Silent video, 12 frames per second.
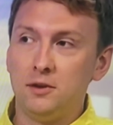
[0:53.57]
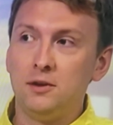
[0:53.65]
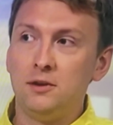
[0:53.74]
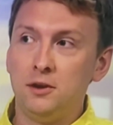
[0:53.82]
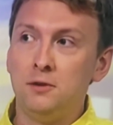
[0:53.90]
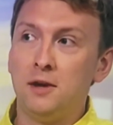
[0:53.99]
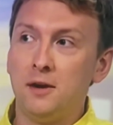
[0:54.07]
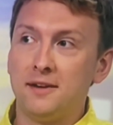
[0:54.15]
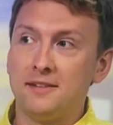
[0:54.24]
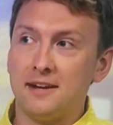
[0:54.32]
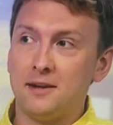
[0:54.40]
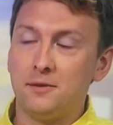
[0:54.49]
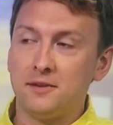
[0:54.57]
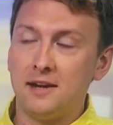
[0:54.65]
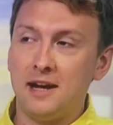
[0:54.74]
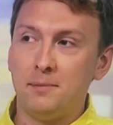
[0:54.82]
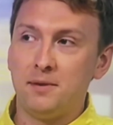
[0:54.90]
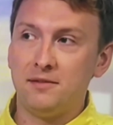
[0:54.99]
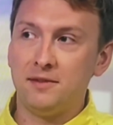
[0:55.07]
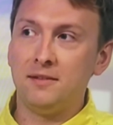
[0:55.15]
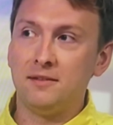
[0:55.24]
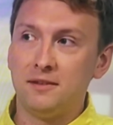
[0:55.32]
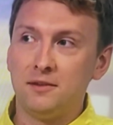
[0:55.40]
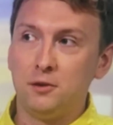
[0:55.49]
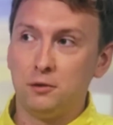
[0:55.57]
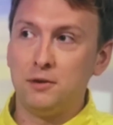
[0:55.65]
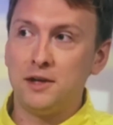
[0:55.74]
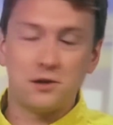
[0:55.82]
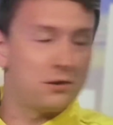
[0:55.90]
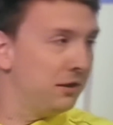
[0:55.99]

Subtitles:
You know exactly what's going to happen. I think you're reassured.